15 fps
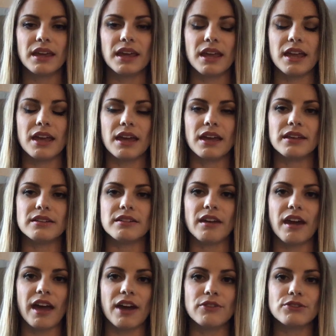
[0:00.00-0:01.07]
And
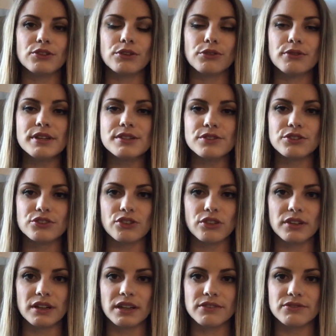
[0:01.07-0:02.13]
after the research
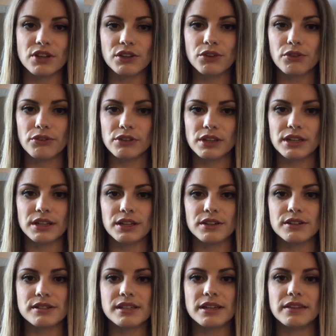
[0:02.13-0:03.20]
that I've done over the
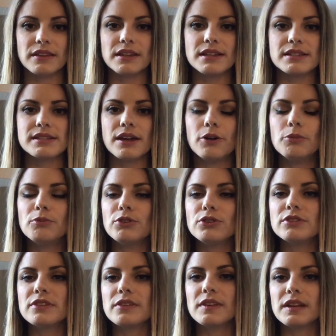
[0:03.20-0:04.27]
years, I think it's helpful
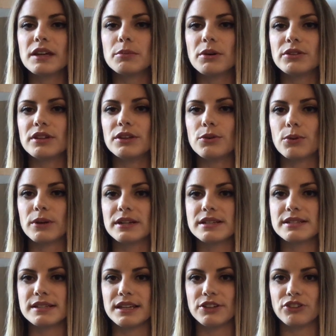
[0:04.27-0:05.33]
to think about the
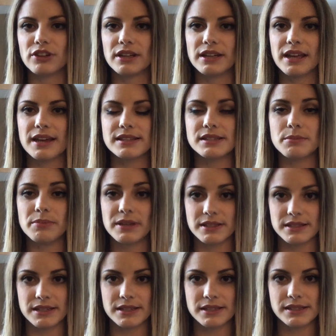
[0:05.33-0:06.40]
organization as a
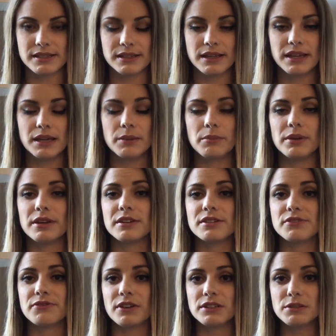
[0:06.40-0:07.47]
business, because
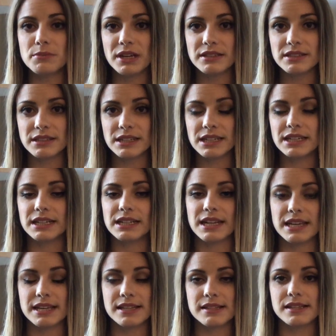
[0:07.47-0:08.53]
fundamentally it
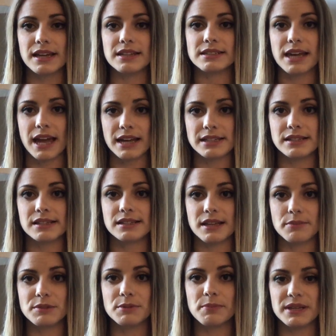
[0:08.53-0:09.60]
is a
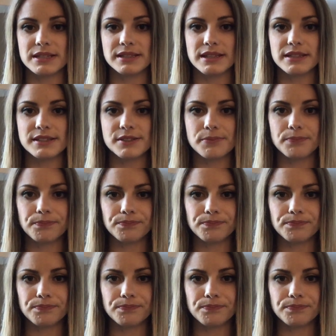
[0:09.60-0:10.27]
tax-exempt business.